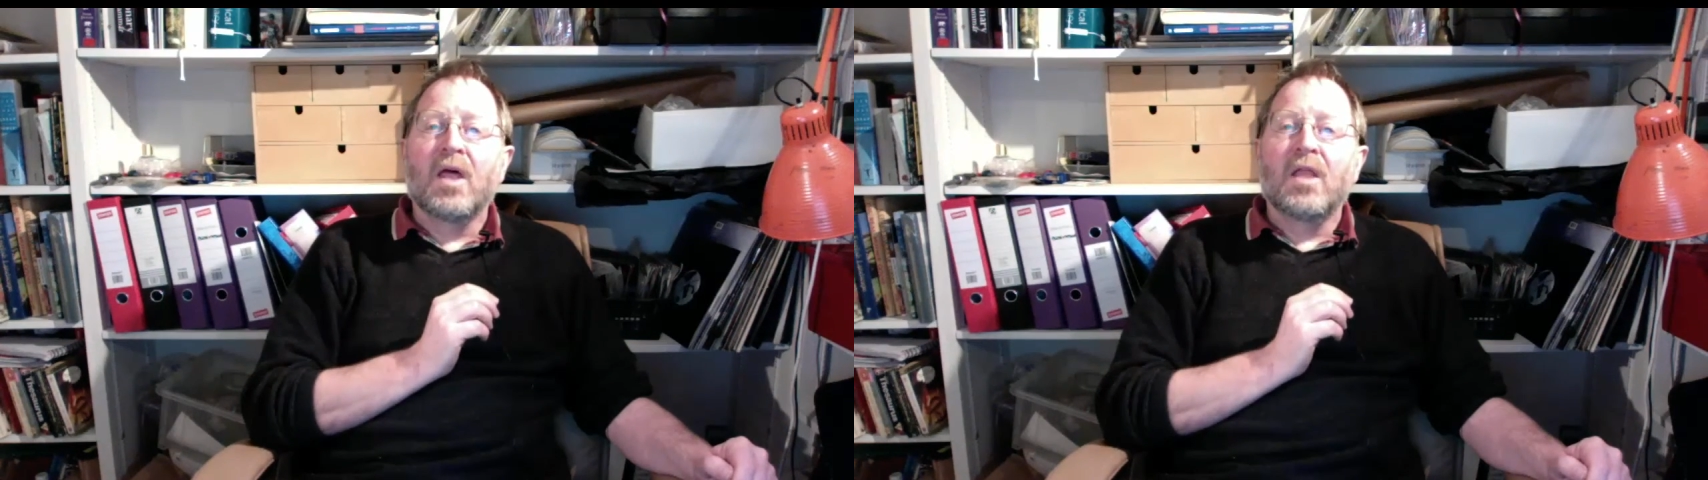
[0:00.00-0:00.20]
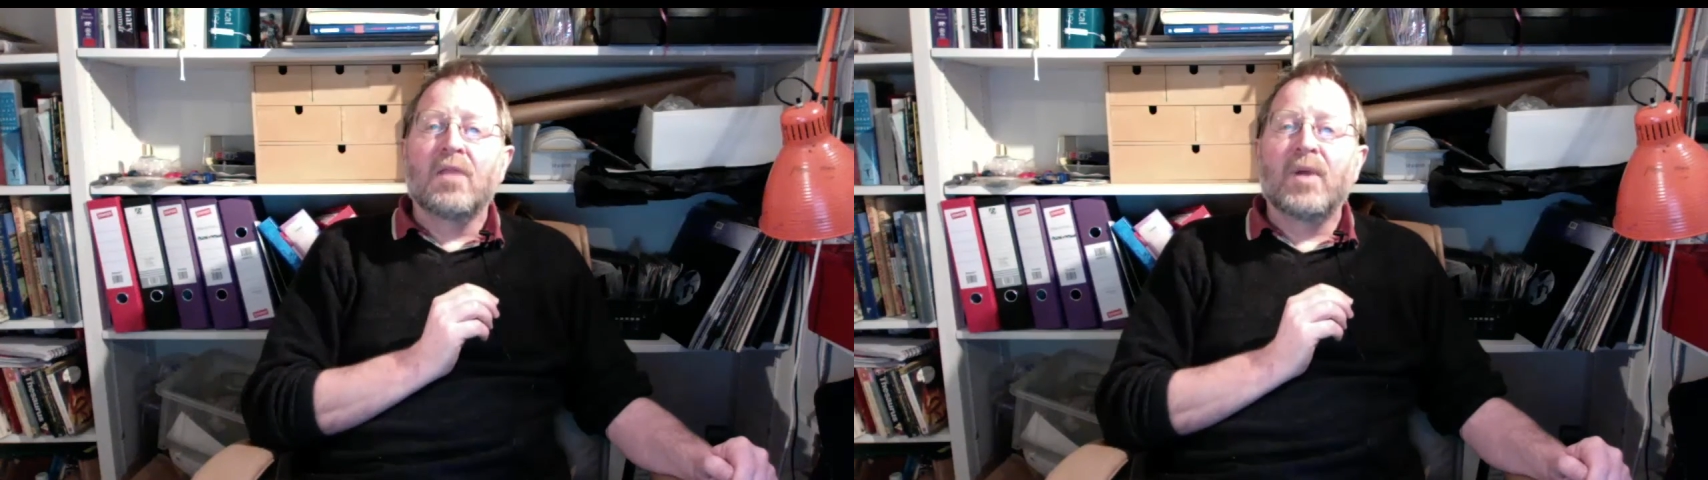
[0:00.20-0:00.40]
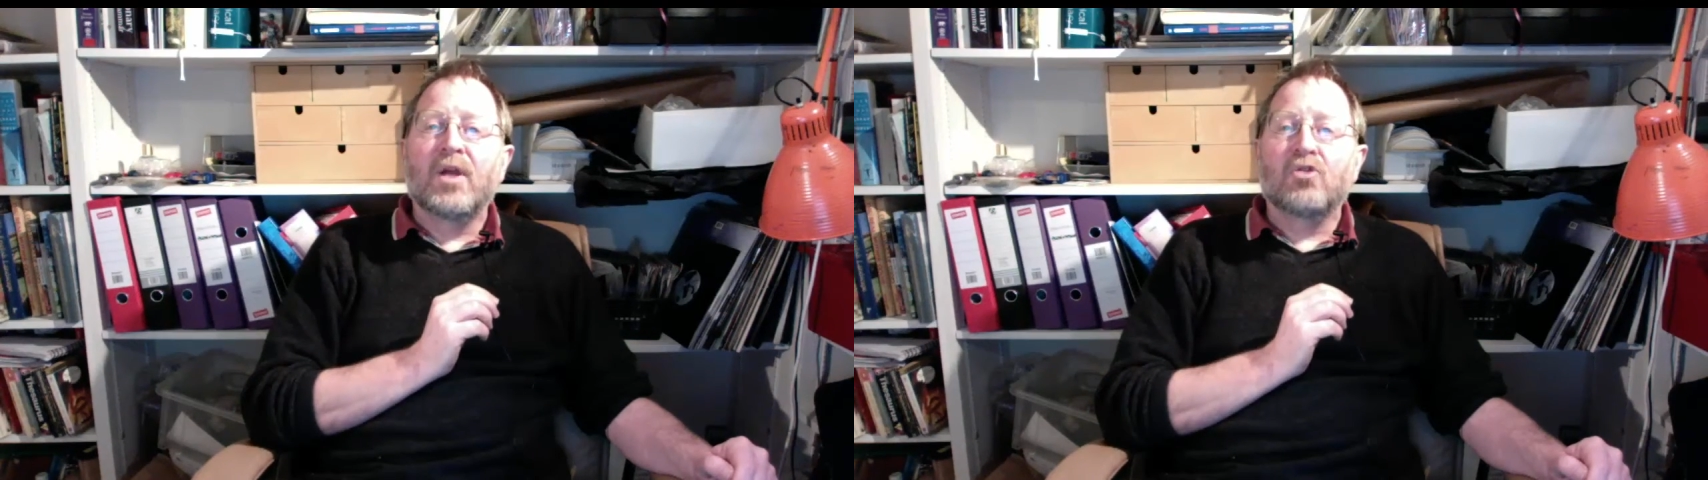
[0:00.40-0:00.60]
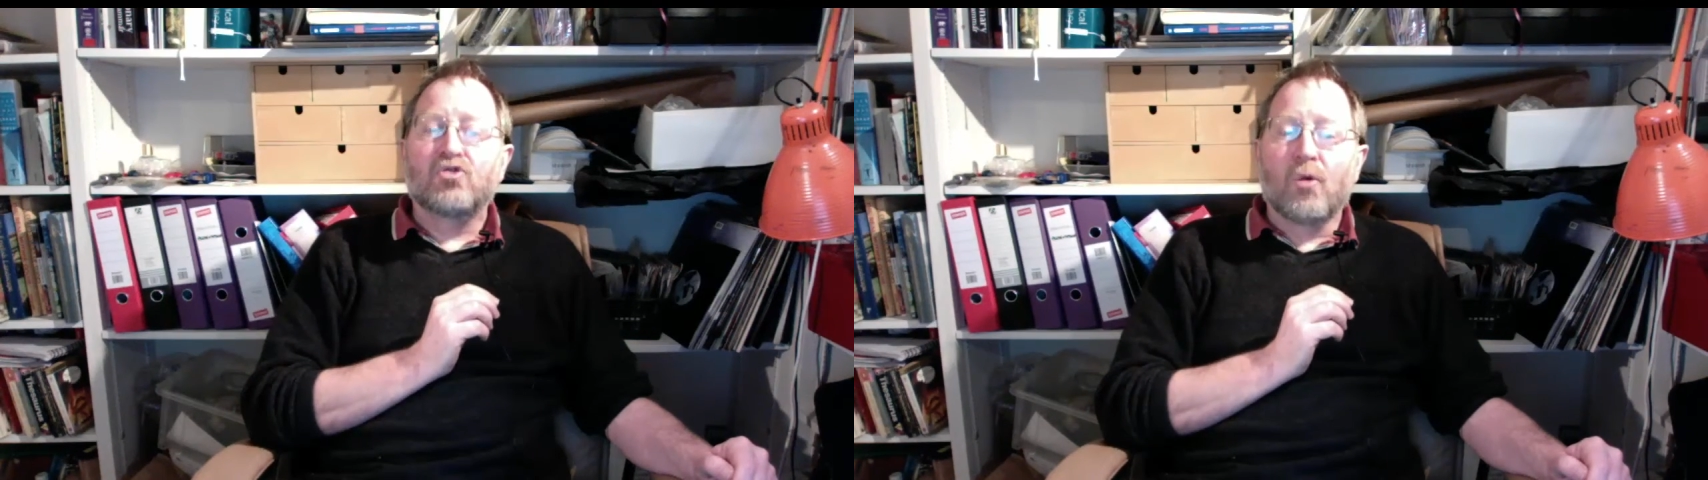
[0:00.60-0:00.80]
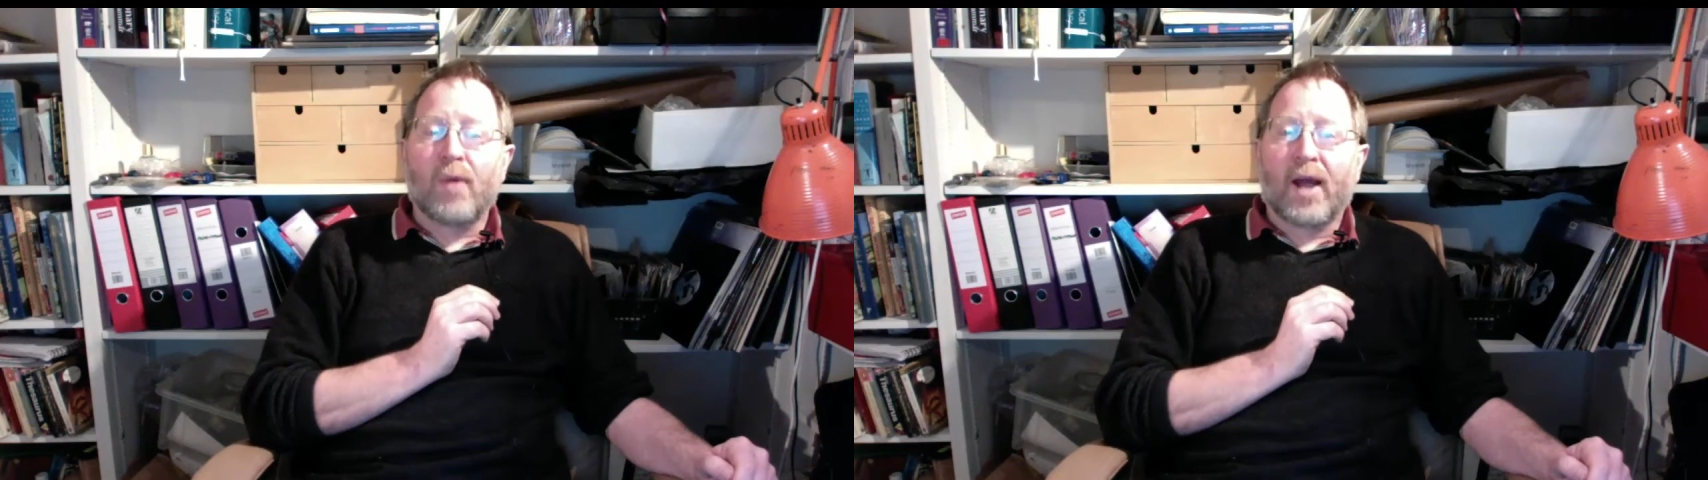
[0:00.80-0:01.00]
The big
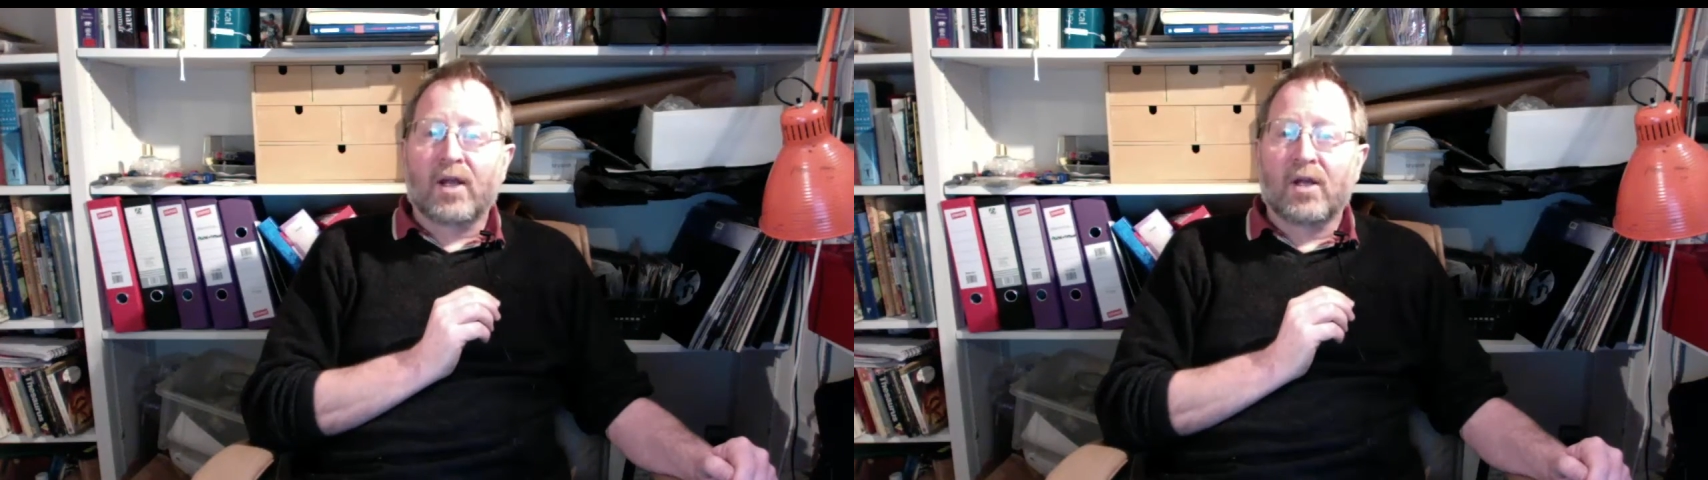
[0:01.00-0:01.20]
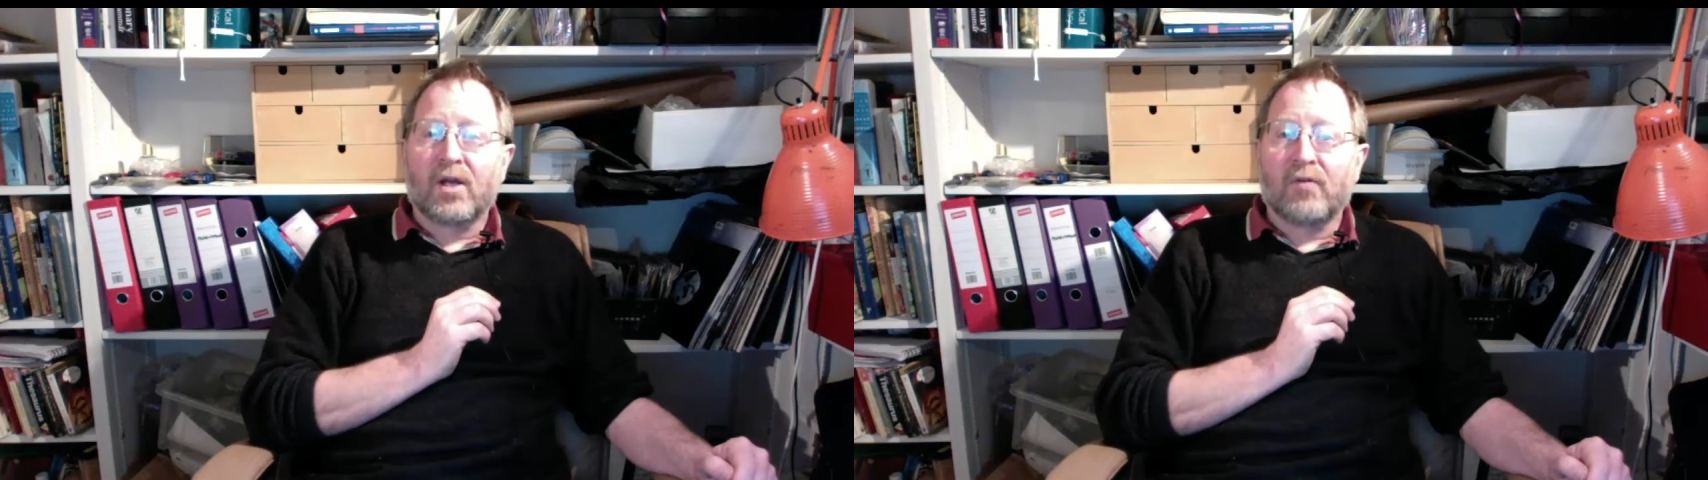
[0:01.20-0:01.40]
drawback of